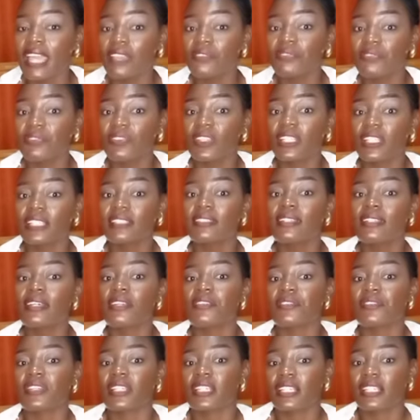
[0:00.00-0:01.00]
I feel
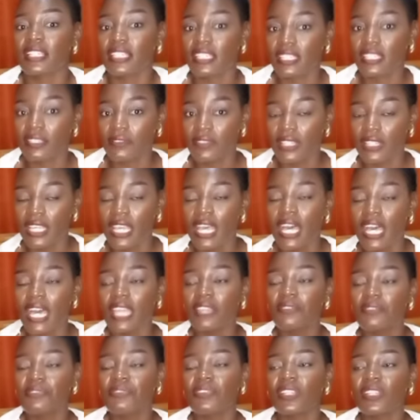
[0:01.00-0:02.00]
relieved.
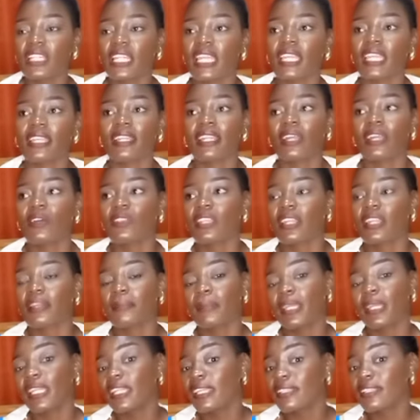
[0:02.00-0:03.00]
I feel like now
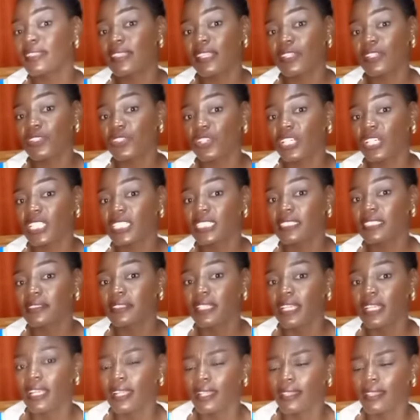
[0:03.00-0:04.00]
that mailing session,
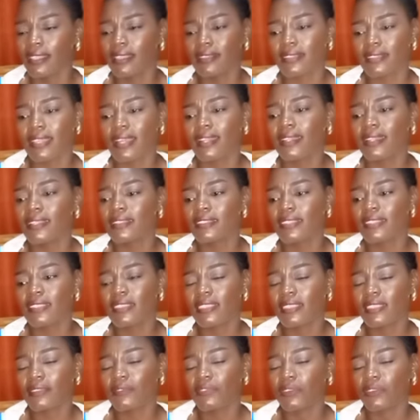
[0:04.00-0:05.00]
that was an easy
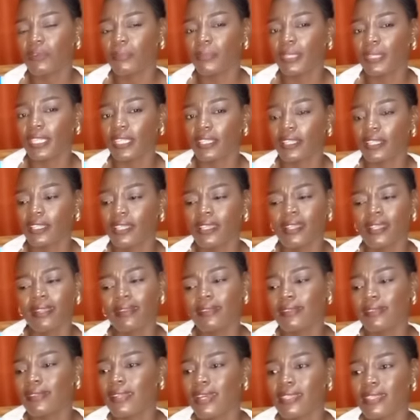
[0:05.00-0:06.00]
thing for me.
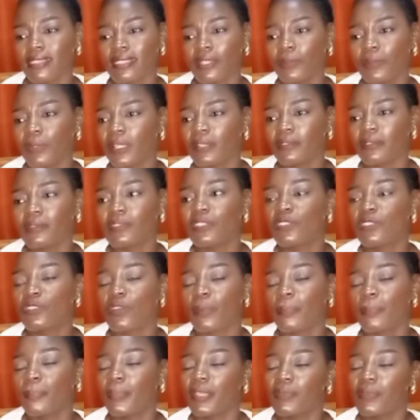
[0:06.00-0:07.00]
Nothing will
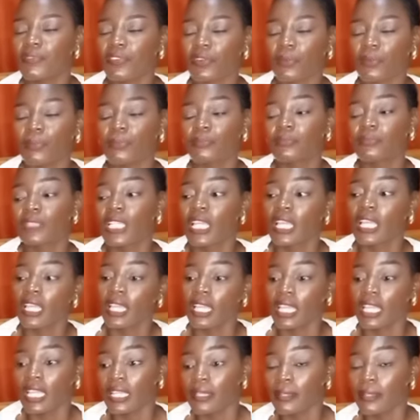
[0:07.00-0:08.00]
stop me from
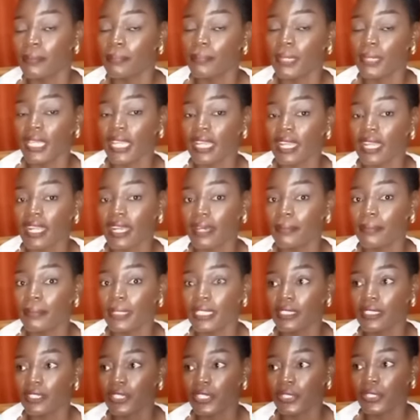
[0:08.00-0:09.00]
being a
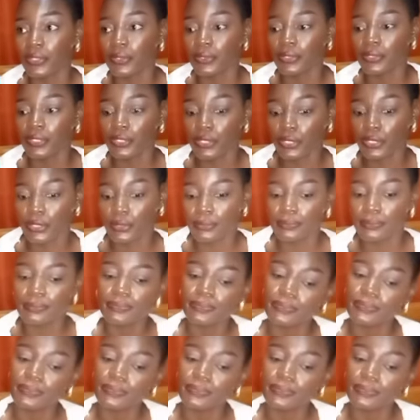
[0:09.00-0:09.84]
cabin crew, you know?